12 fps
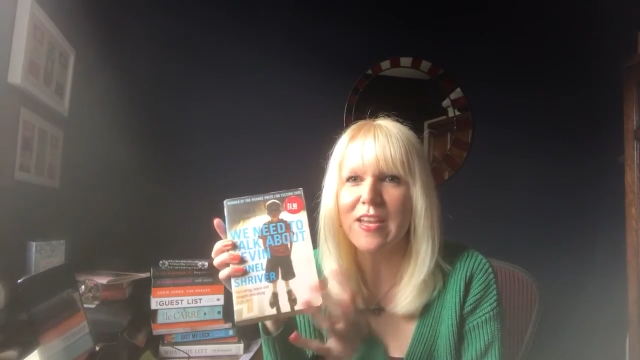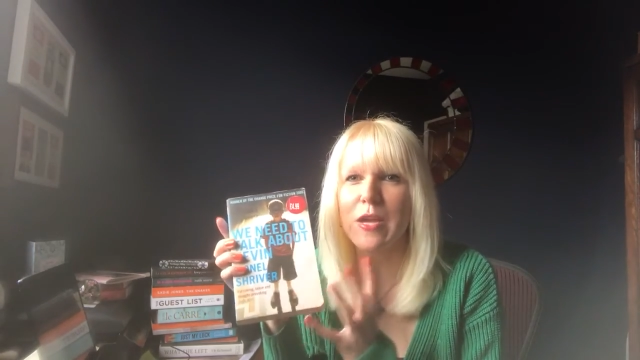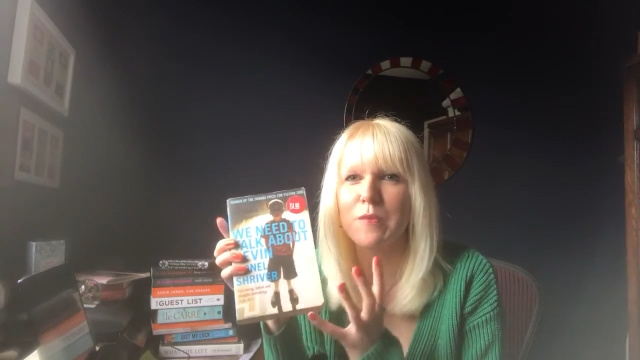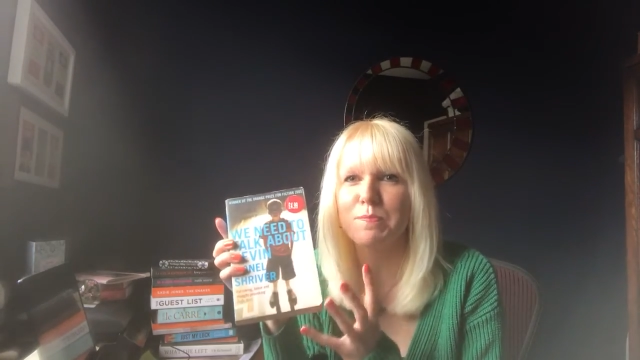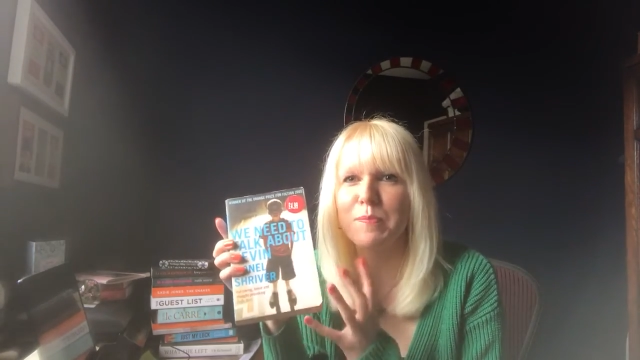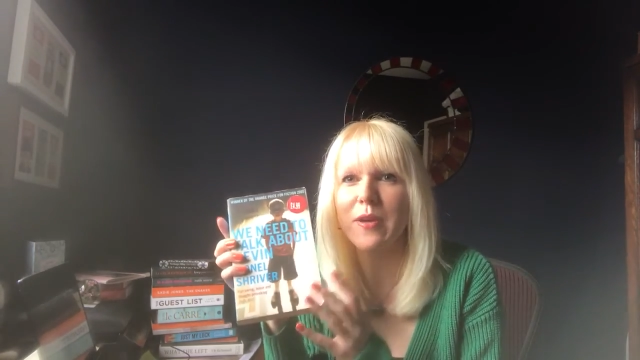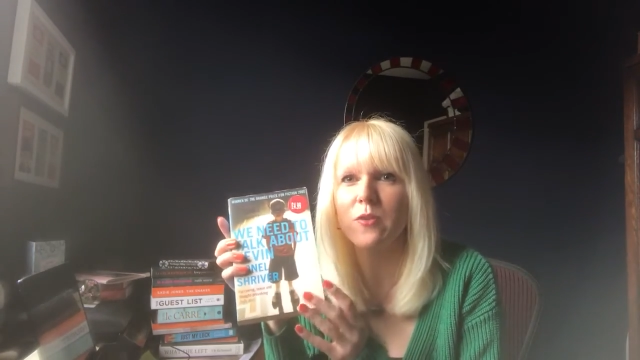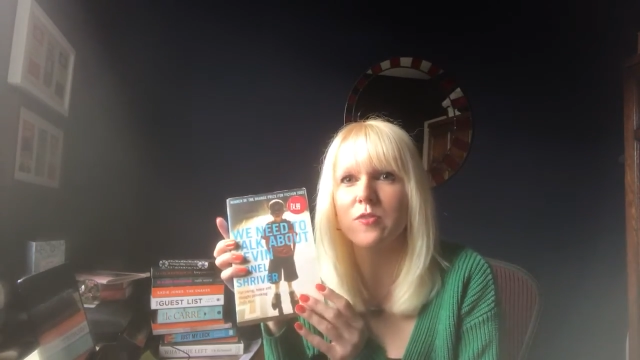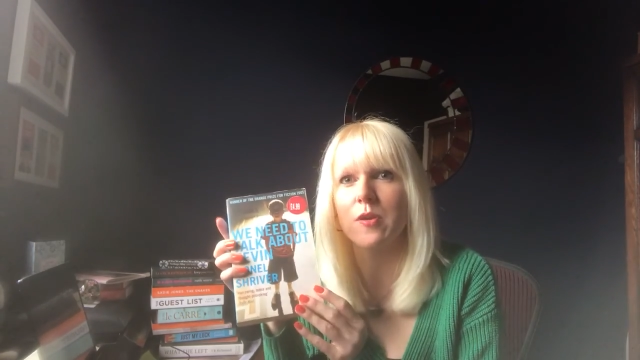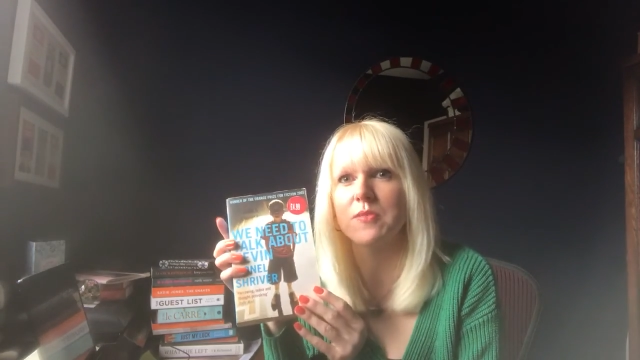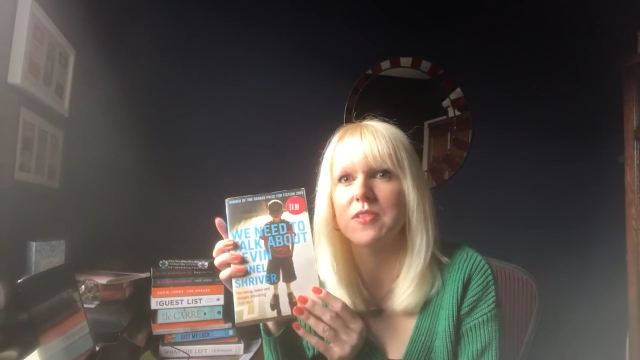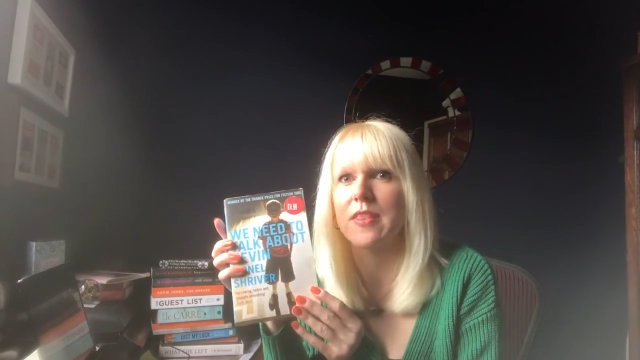and build
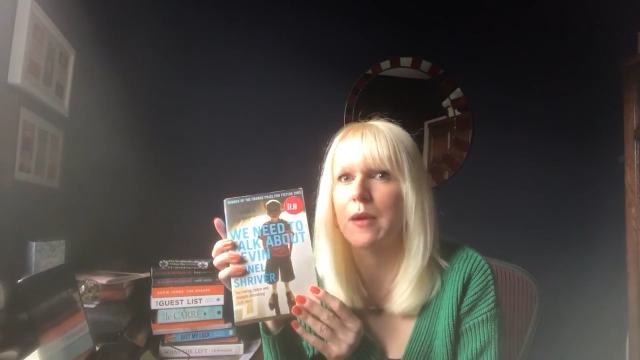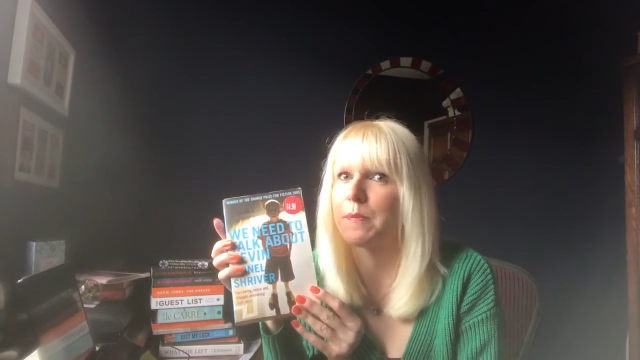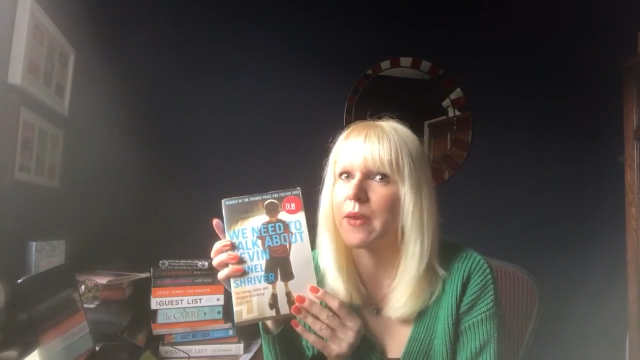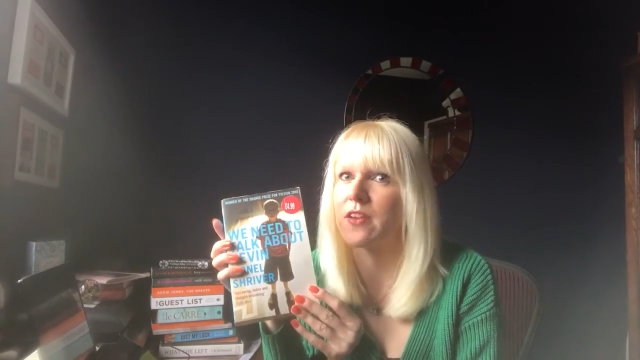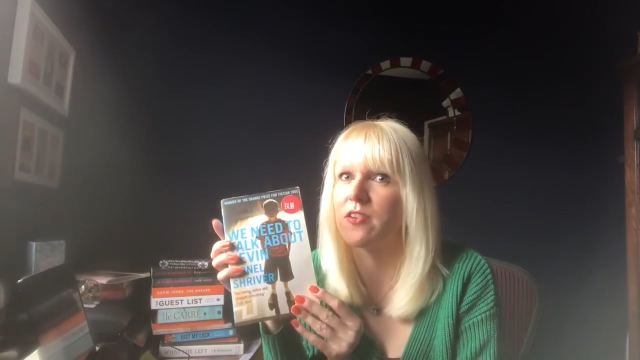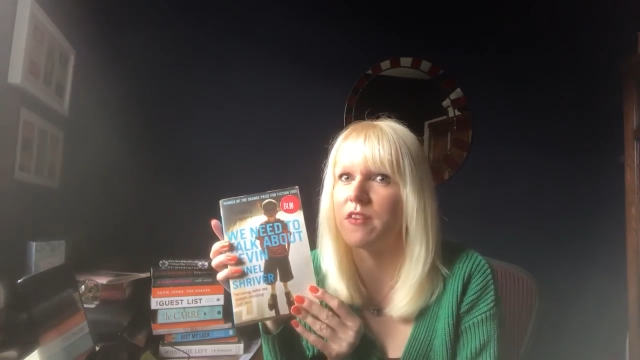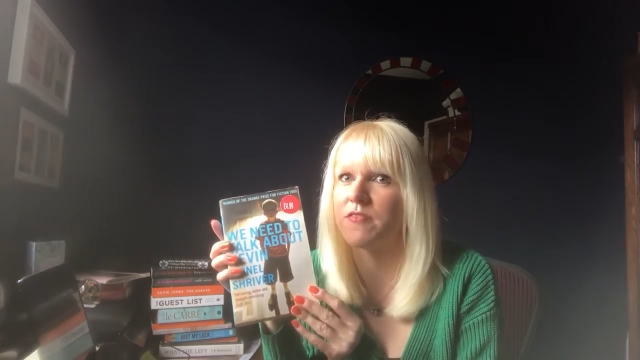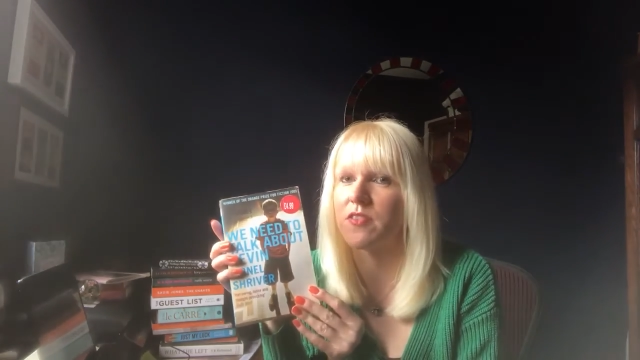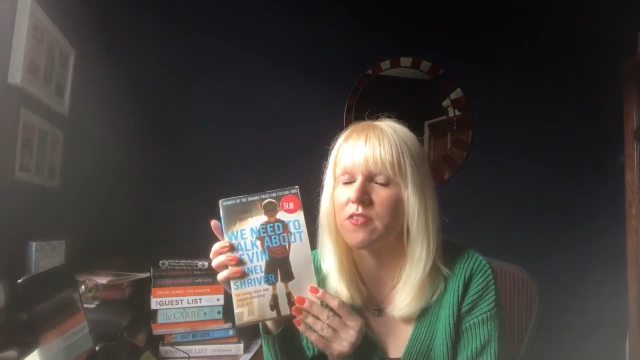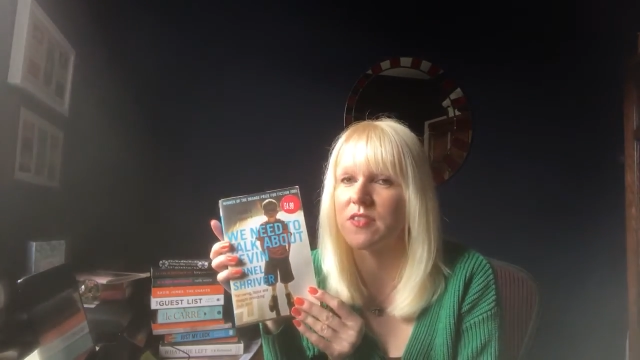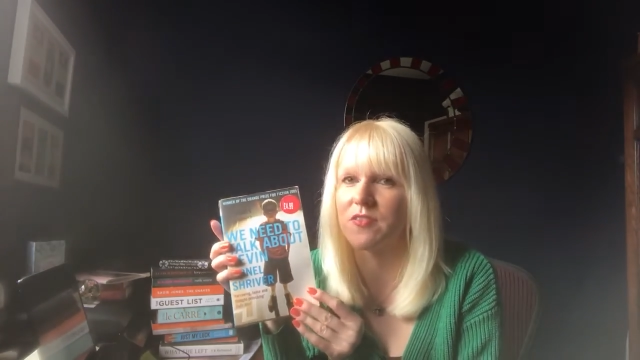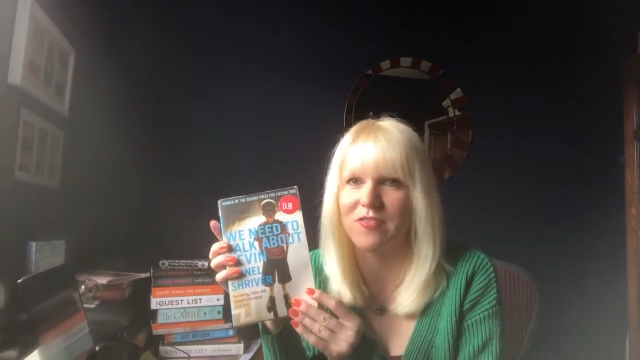up to that big
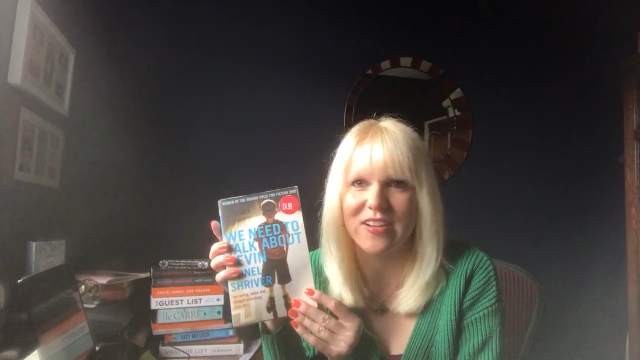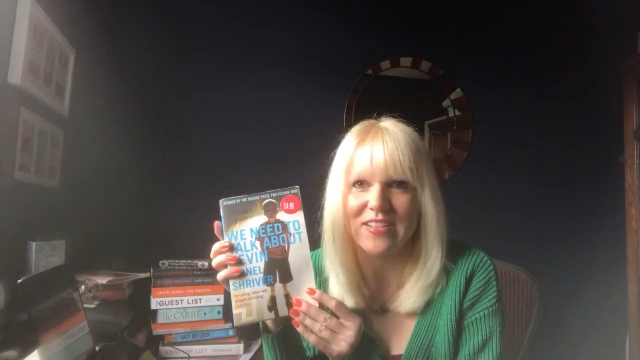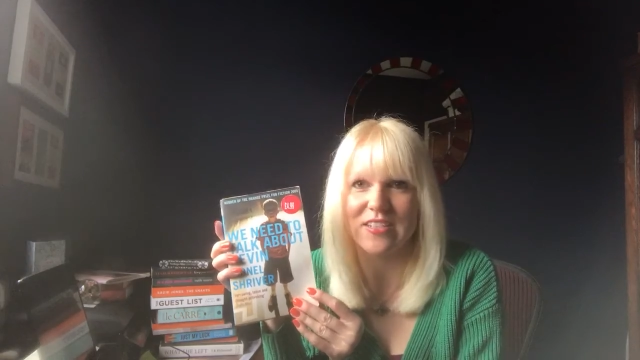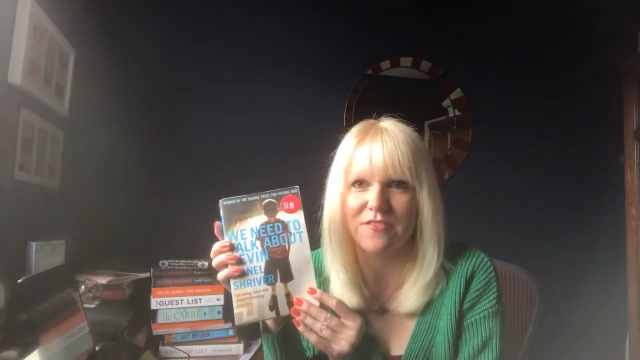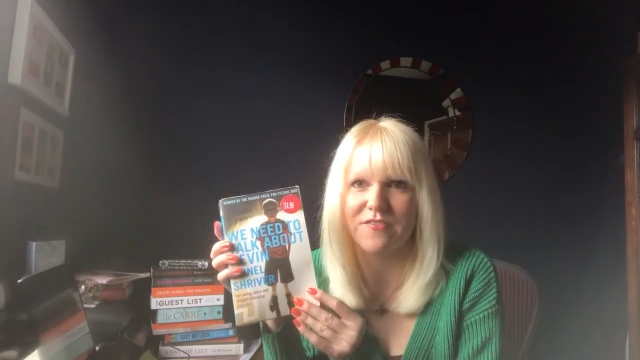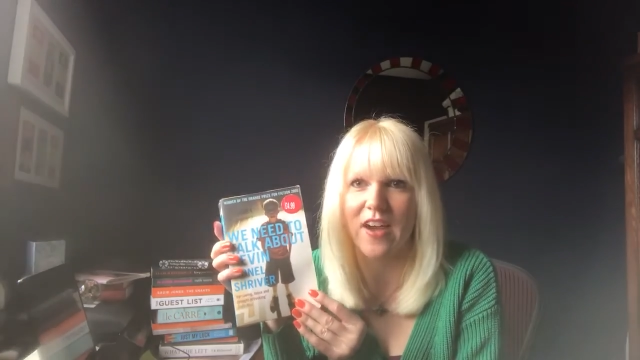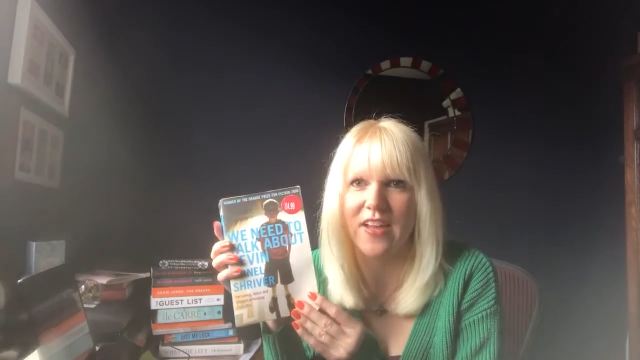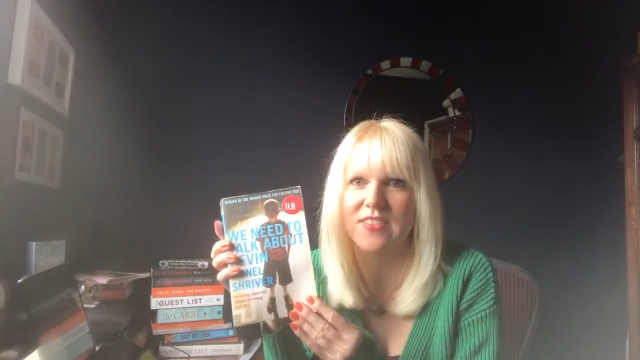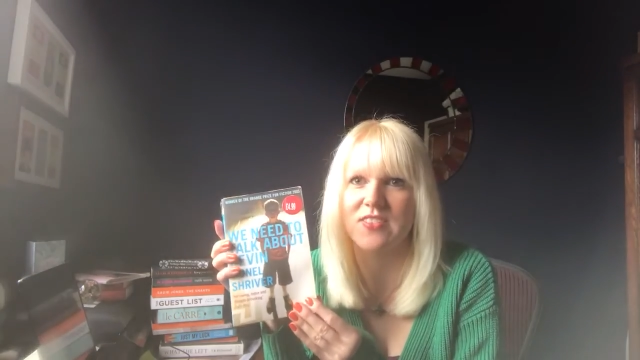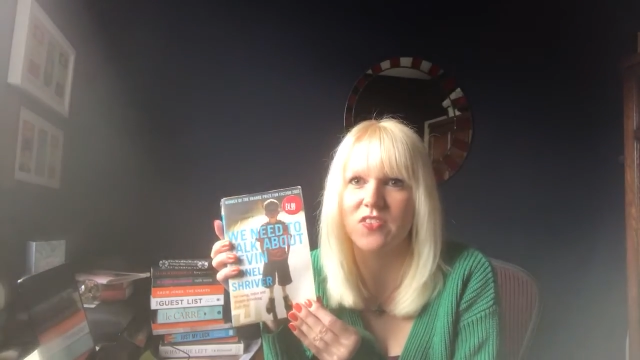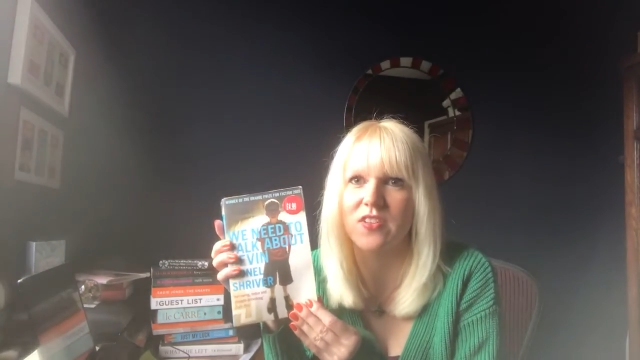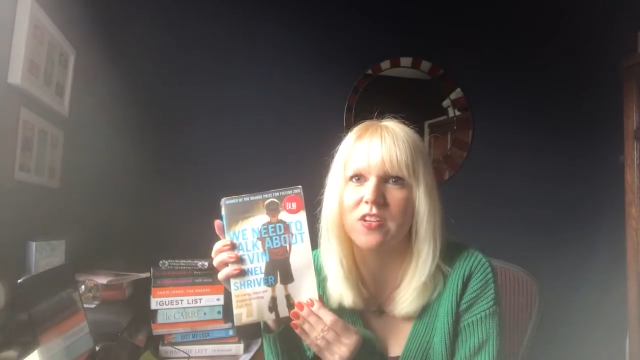novel that really
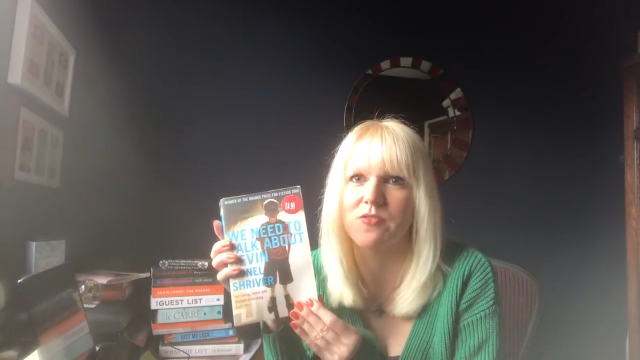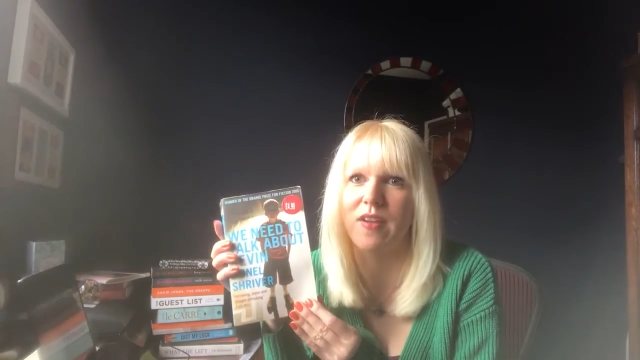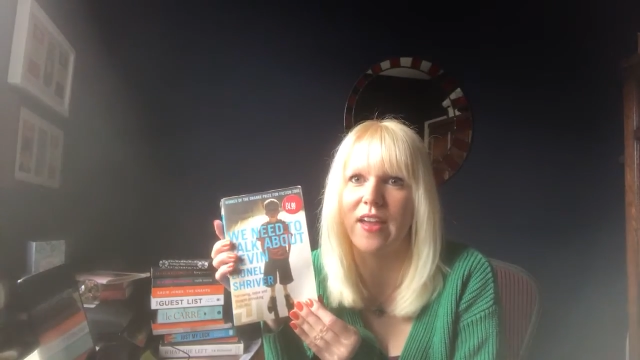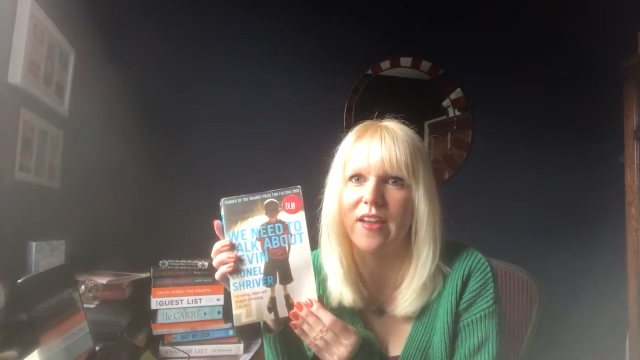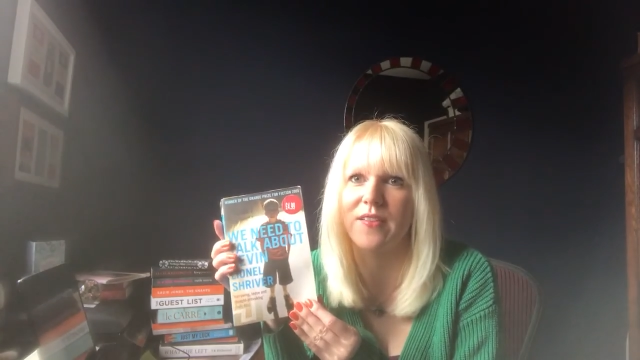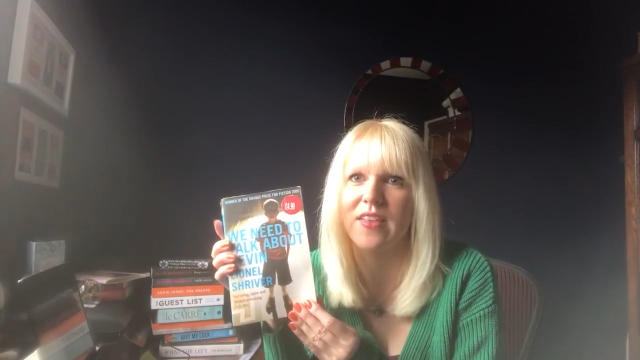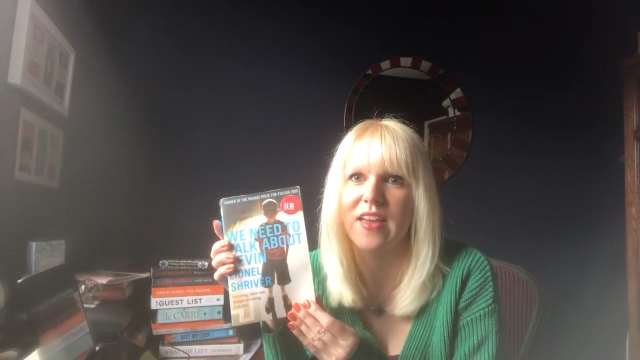defines your career.